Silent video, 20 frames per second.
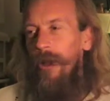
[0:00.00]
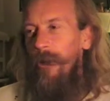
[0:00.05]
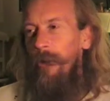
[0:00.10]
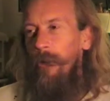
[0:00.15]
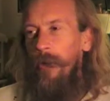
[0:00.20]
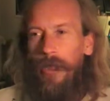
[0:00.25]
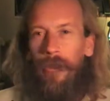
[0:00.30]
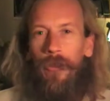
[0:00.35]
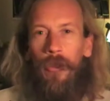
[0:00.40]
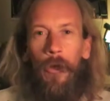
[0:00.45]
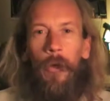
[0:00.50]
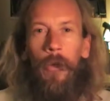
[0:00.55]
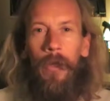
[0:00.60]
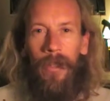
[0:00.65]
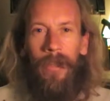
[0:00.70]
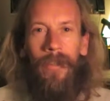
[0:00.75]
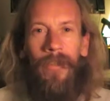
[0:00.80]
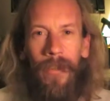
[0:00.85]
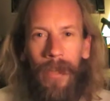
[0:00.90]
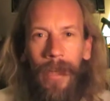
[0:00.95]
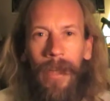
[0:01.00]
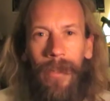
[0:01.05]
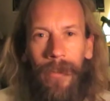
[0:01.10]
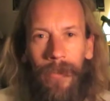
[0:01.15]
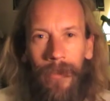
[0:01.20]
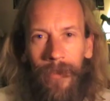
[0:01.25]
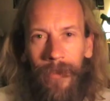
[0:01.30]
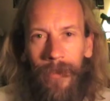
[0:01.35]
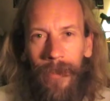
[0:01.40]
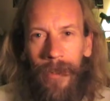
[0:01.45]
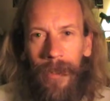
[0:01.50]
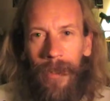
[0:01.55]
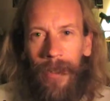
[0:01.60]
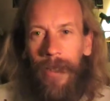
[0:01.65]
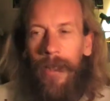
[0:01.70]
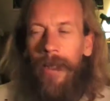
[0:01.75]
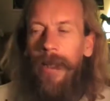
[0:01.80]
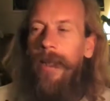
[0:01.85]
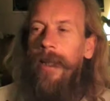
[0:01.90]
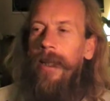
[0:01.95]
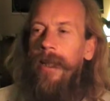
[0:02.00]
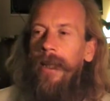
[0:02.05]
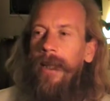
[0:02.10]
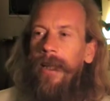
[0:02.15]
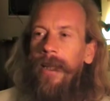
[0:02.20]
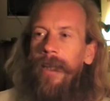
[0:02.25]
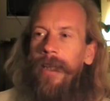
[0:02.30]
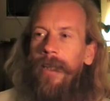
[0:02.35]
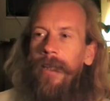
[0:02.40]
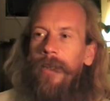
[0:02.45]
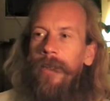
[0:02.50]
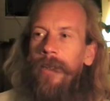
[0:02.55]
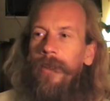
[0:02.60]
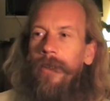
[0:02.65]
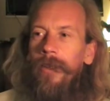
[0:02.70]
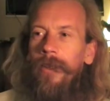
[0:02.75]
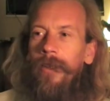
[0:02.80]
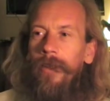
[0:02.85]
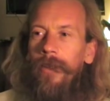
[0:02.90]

We do exist. And